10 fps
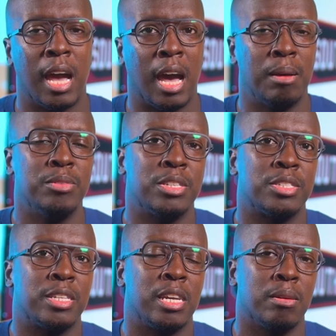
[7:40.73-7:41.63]
I'm
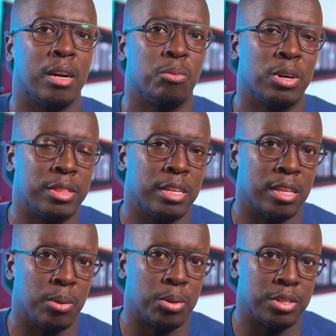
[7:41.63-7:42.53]
just saying one thing
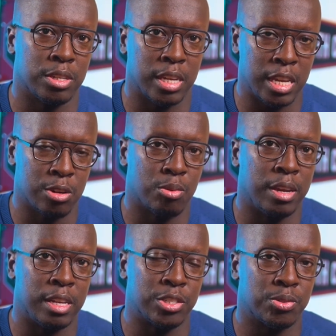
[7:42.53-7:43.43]
that I wanted to
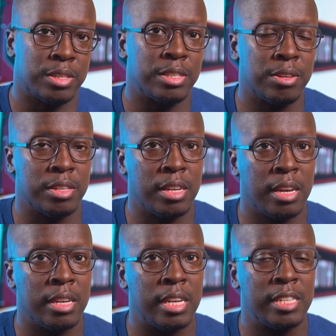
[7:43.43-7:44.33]
iterate and stress here
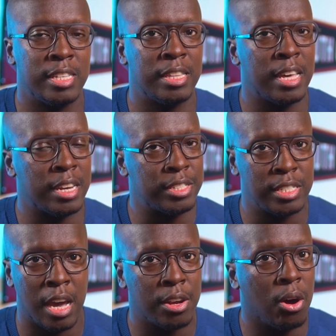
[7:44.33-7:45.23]
today is that that is
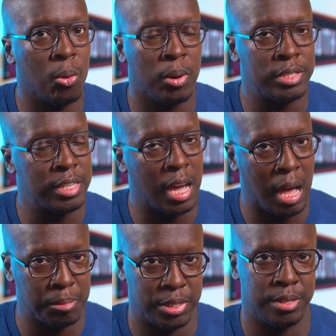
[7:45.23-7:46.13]
not always an
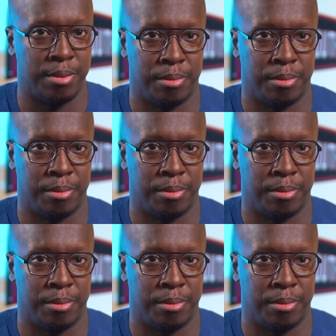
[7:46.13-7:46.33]
option.